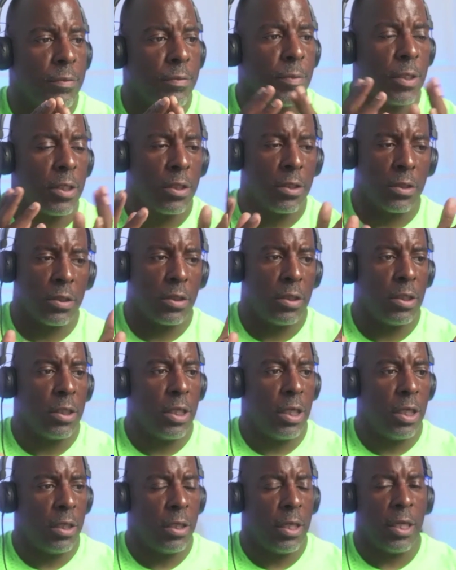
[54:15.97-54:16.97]
Because
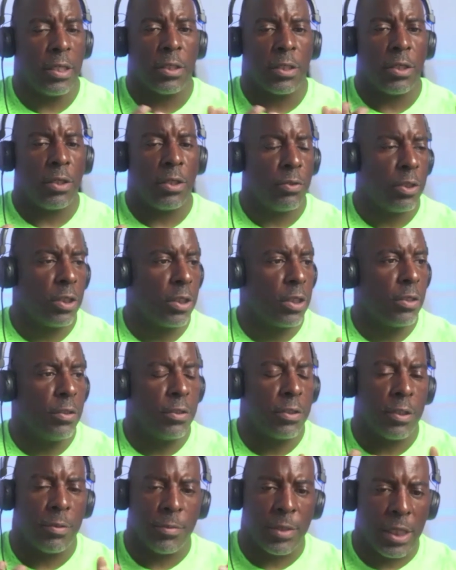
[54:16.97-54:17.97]
again, as a coach, it can
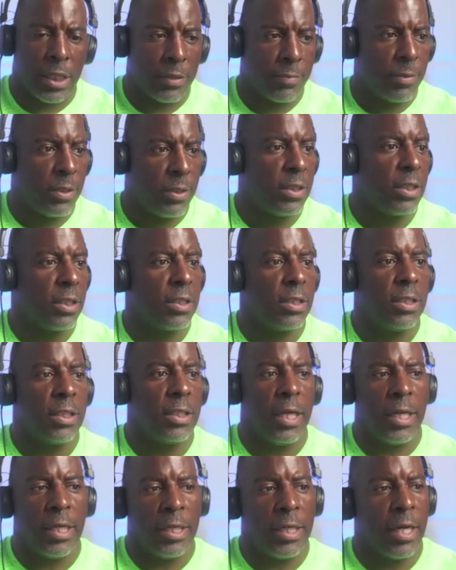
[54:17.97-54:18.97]
sometimes be 60,
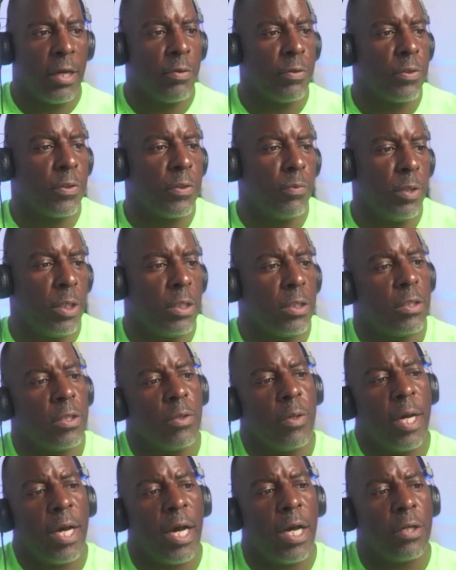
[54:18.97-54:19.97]
80 hours a week. So
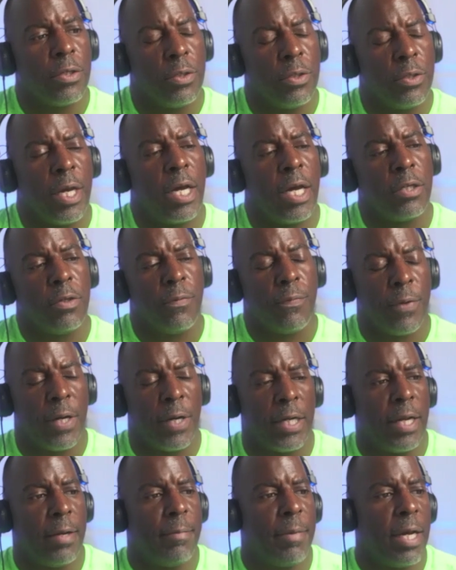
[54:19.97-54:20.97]
how do you find
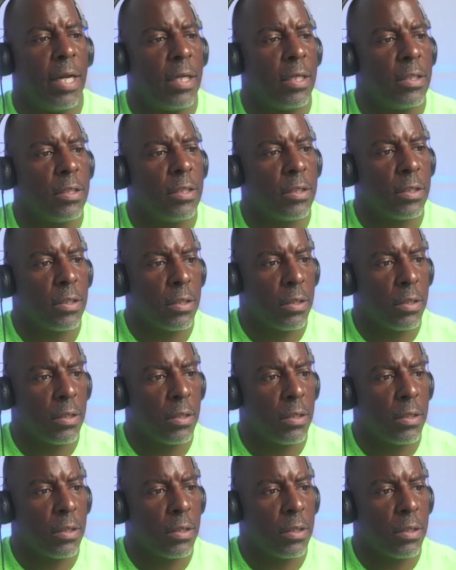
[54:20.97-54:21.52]
that balance?